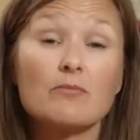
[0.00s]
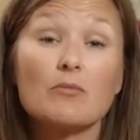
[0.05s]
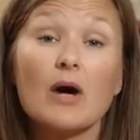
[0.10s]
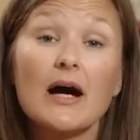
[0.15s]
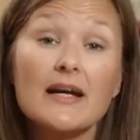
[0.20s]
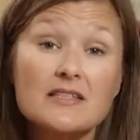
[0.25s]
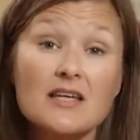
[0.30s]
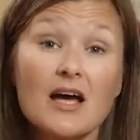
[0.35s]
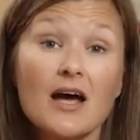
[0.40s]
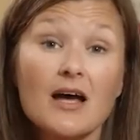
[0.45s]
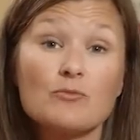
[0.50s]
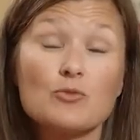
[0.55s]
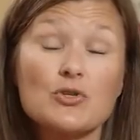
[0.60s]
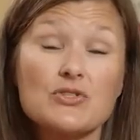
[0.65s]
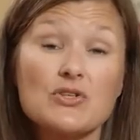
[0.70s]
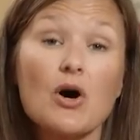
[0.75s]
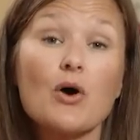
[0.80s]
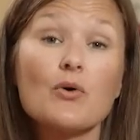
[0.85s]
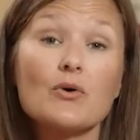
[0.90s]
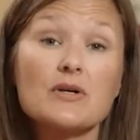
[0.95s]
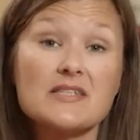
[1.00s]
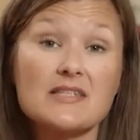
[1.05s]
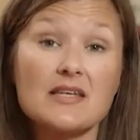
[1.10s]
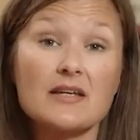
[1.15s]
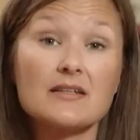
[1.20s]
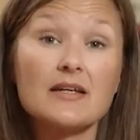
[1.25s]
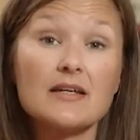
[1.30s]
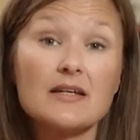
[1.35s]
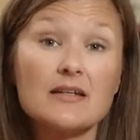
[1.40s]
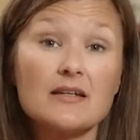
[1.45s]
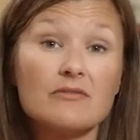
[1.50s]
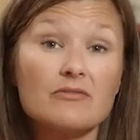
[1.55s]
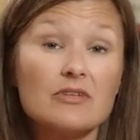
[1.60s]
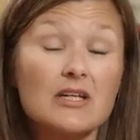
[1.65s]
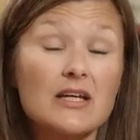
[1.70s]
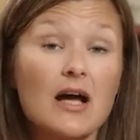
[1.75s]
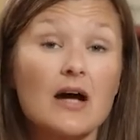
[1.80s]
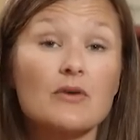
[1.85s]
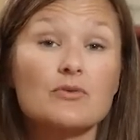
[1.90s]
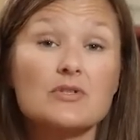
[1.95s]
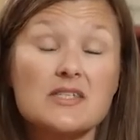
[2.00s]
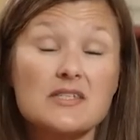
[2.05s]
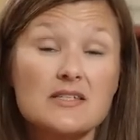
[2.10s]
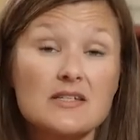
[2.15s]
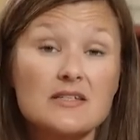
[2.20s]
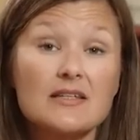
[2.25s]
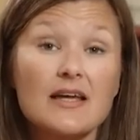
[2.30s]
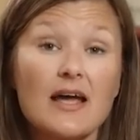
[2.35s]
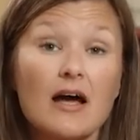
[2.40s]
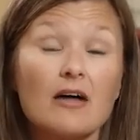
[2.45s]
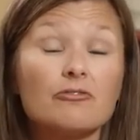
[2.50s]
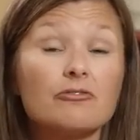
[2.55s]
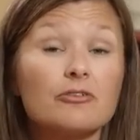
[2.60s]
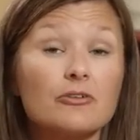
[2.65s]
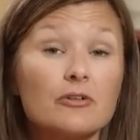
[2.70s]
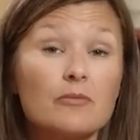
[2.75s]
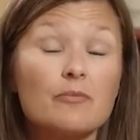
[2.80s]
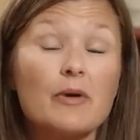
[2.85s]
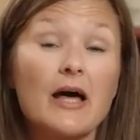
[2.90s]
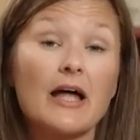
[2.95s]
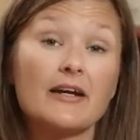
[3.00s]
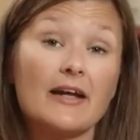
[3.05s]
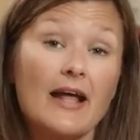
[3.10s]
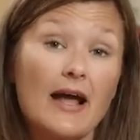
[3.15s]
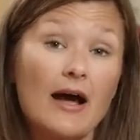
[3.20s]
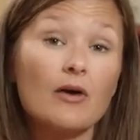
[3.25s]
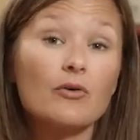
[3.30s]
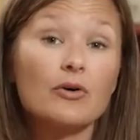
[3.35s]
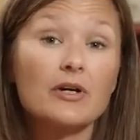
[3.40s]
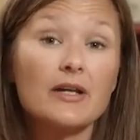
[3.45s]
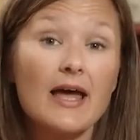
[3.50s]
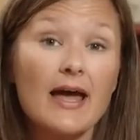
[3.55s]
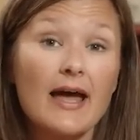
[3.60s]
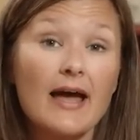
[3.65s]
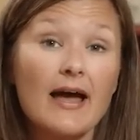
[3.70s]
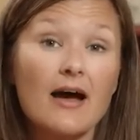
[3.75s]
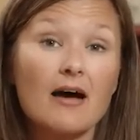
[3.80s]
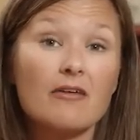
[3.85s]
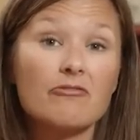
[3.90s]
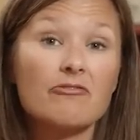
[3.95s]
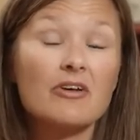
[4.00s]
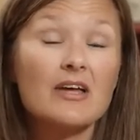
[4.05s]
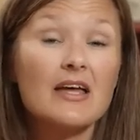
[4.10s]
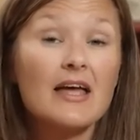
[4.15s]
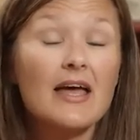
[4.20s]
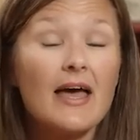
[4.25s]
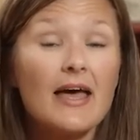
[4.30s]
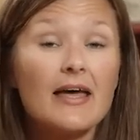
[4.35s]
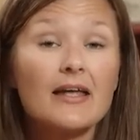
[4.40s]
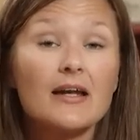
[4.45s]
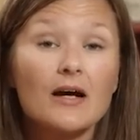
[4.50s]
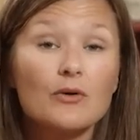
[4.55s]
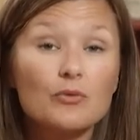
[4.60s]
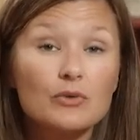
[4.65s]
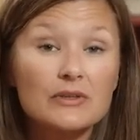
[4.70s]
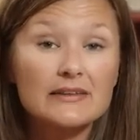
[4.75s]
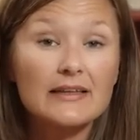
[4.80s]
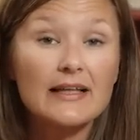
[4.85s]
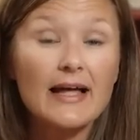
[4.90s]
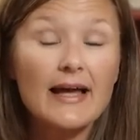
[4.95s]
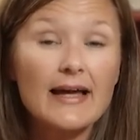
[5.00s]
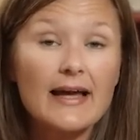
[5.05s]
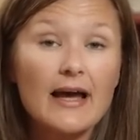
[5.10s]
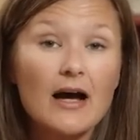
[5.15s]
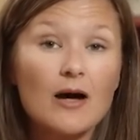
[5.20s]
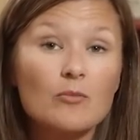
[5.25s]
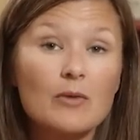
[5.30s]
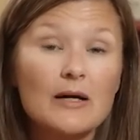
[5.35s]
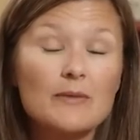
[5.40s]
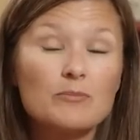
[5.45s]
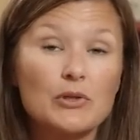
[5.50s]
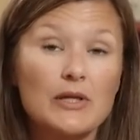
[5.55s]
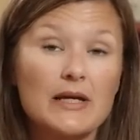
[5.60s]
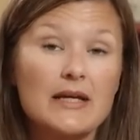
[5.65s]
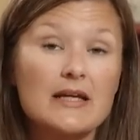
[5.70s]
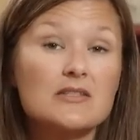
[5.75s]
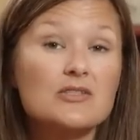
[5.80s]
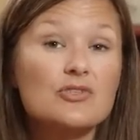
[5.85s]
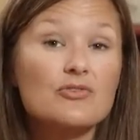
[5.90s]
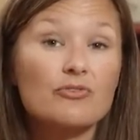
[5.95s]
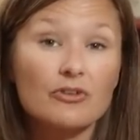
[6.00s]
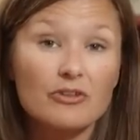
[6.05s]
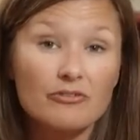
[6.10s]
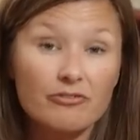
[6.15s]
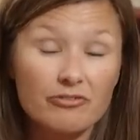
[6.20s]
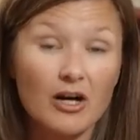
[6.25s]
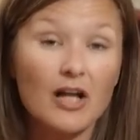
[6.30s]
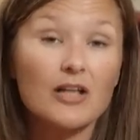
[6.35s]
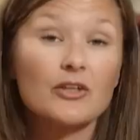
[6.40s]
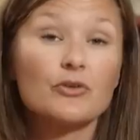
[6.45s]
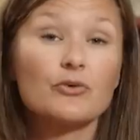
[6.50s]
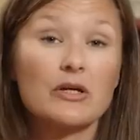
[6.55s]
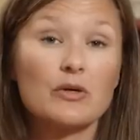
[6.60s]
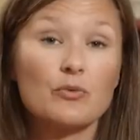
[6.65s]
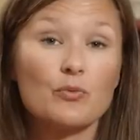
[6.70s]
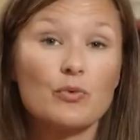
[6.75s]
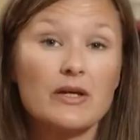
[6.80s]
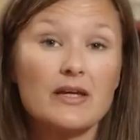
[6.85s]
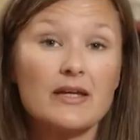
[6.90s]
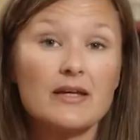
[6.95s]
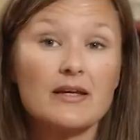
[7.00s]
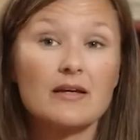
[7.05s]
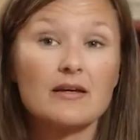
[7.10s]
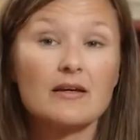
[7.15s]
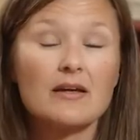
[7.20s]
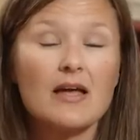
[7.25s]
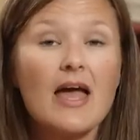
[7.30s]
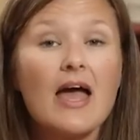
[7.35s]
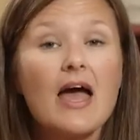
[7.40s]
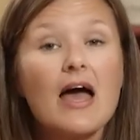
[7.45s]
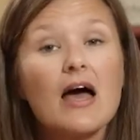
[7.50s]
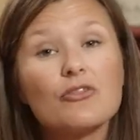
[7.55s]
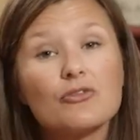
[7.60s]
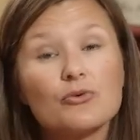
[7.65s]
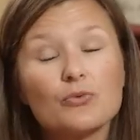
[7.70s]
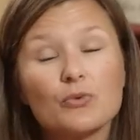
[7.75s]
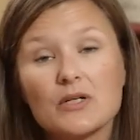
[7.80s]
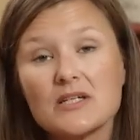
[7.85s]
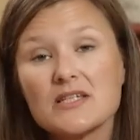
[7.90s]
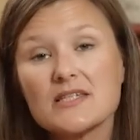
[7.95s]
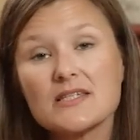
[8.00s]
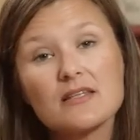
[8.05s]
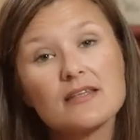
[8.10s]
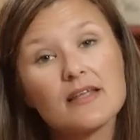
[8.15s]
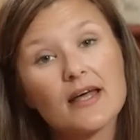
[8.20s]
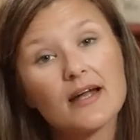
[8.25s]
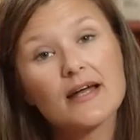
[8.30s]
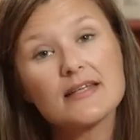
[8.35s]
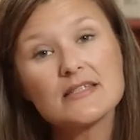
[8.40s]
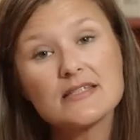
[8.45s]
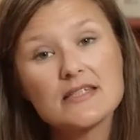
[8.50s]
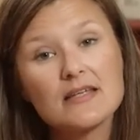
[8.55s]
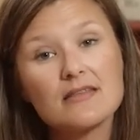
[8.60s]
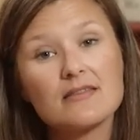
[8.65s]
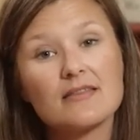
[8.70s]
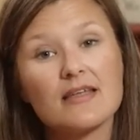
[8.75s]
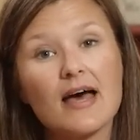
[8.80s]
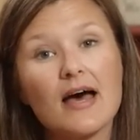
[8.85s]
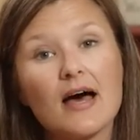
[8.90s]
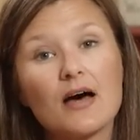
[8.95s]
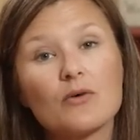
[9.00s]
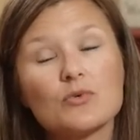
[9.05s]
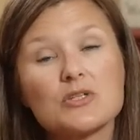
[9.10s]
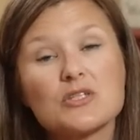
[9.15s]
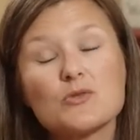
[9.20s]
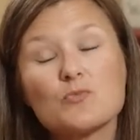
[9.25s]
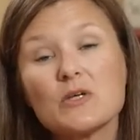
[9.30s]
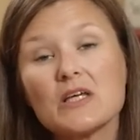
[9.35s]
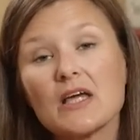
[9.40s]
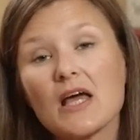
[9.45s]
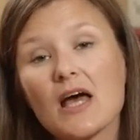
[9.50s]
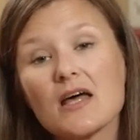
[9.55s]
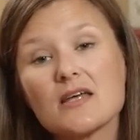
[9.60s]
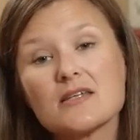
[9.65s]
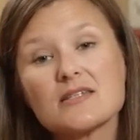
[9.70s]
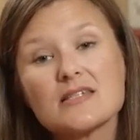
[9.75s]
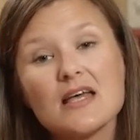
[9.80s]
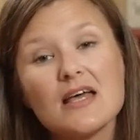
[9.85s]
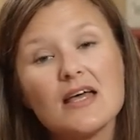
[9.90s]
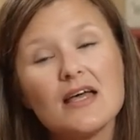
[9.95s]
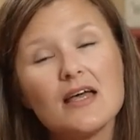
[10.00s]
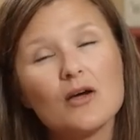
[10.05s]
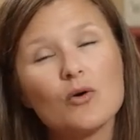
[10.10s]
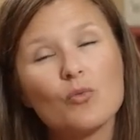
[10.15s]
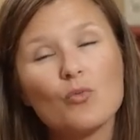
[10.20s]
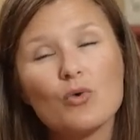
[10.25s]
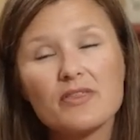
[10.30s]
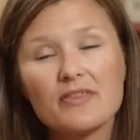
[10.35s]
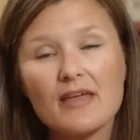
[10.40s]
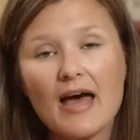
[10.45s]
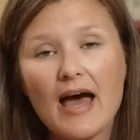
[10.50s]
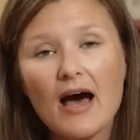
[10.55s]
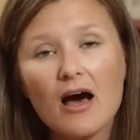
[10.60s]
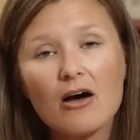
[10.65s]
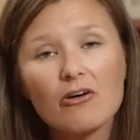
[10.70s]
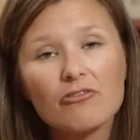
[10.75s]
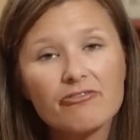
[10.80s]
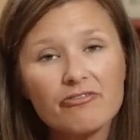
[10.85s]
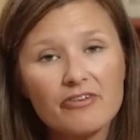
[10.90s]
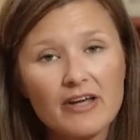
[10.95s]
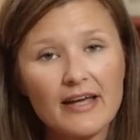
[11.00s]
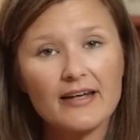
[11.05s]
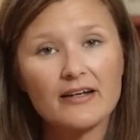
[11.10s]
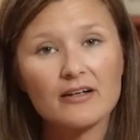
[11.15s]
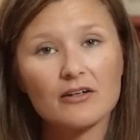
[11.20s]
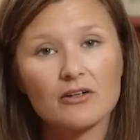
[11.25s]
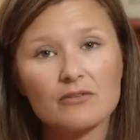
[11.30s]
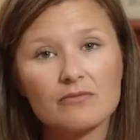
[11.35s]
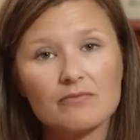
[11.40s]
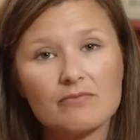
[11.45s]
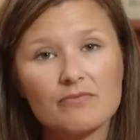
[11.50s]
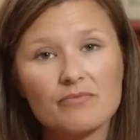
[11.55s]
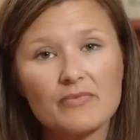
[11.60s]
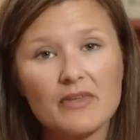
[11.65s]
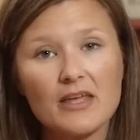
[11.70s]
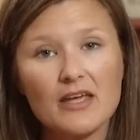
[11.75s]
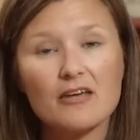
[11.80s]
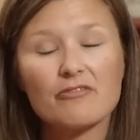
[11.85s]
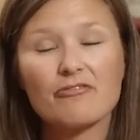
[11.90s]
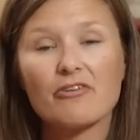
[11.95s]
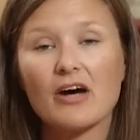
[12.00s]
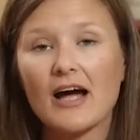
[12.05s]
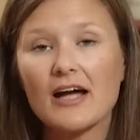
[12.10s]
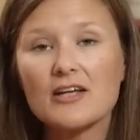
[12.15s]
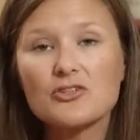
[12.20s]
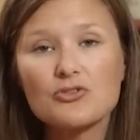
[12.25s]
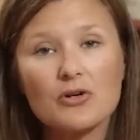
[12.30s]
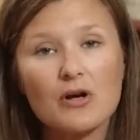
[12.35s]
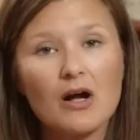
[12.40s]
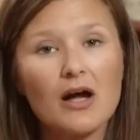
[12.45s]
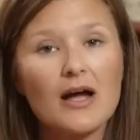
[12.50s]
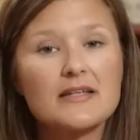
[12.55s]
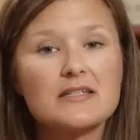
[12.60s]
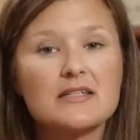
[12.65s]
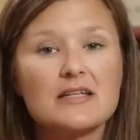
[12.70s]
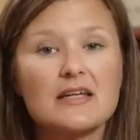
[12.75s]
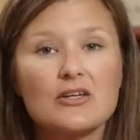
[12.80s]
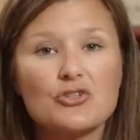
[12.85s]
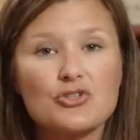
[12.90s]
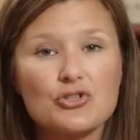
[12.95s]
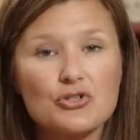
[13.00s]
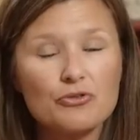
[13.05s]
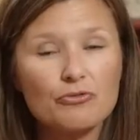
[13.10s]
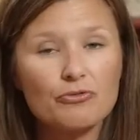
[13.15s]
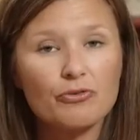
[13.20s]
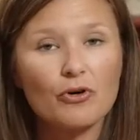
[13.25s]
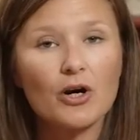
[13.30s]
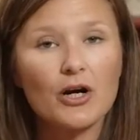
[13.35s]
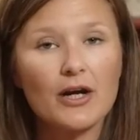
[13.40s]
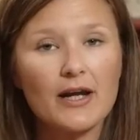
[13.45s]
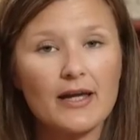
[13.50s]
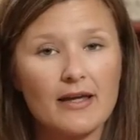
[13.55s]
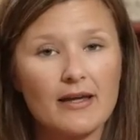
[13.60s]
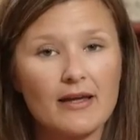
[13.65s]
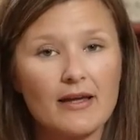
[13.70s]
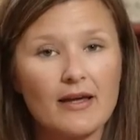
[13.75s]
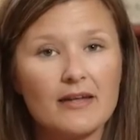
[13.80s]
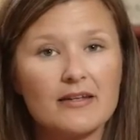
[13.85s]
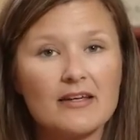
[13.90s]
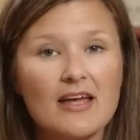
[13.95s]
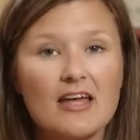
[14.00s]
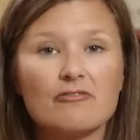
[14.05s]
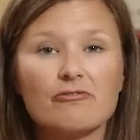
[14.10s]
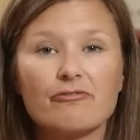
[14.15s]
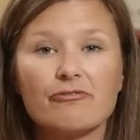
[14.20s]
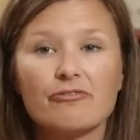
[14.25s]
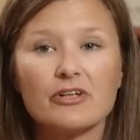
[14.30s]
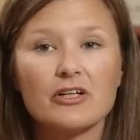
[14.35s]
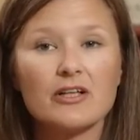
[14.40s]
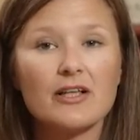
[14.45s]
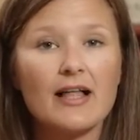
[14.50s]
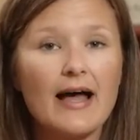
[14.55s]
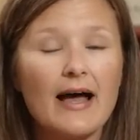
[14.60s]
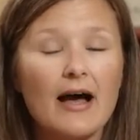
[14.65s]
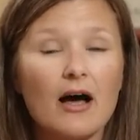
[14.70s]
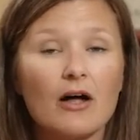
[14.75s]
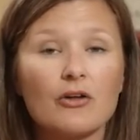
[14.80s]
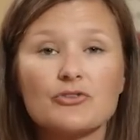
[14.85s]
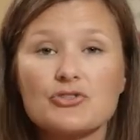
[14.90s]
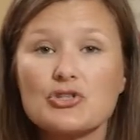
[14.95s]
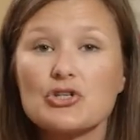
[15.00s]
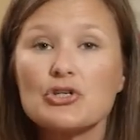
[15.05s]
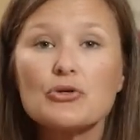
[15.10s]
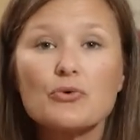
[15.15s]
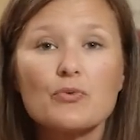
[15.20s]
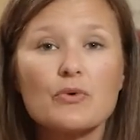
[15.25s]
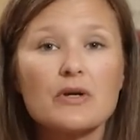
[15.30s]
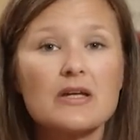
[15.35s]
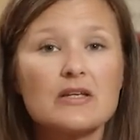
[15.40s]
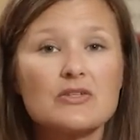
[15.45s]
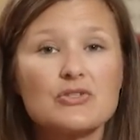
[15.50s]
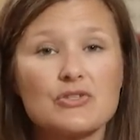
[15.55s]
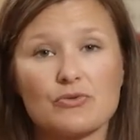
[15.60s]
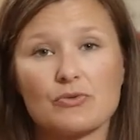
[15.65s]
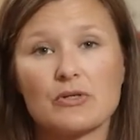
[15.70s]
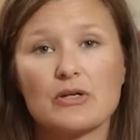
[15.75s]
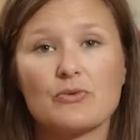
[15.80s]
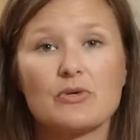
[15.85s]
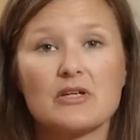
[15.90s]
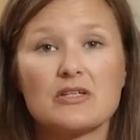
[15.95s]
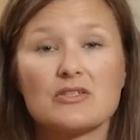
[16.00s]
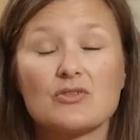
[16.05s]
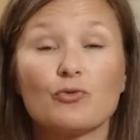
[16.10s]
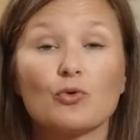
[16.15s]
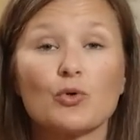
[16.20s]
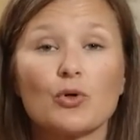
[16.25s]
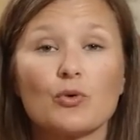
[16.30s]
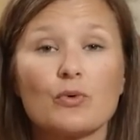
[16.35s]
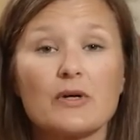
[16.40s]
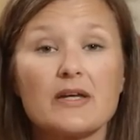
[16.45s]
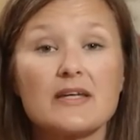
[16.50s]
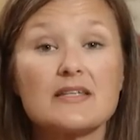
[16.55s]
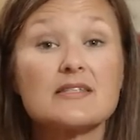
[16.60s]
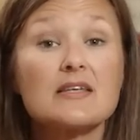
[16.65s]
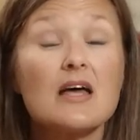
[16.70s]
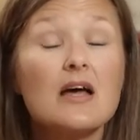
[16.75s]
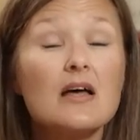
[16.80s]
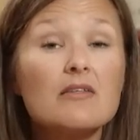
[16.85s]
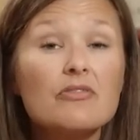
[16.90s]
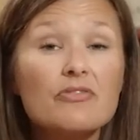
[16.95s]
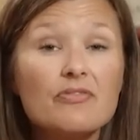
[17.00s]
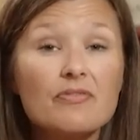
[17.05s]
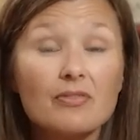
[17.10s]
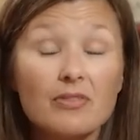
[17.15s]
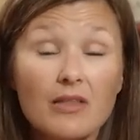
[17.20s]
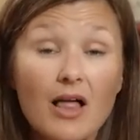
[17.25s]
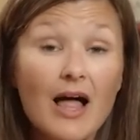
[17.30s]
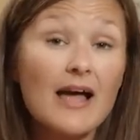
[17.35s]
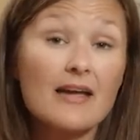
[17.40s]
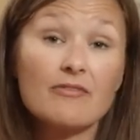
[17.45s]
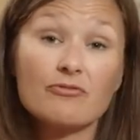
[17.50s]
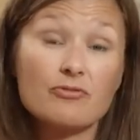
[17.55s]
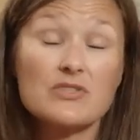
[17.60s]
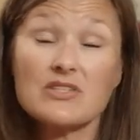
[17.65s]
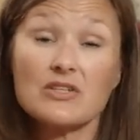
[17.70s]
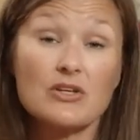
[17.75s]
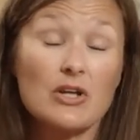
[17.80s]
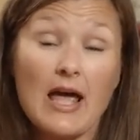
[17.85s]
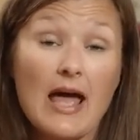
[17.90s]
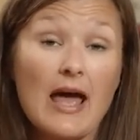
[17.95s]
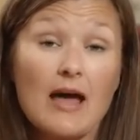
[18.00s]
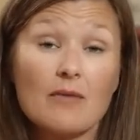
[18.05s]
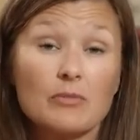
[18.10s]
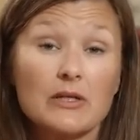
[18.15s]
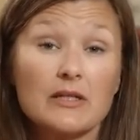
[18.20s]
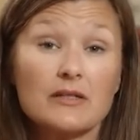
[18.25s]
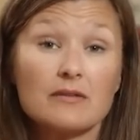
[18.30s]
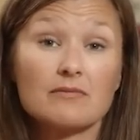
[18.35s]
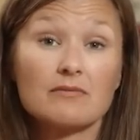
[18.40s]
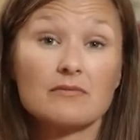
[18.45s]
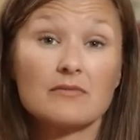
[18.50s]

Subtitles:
My time was always Sunday evening. I would sit down for about an hour and a half and I would lay out my plans for the following week. And the reason that I did that was because without fail, if I tried to get too far ahead and fill out 2 weeks, 3 weeks, 4 weeks, life was going to happen.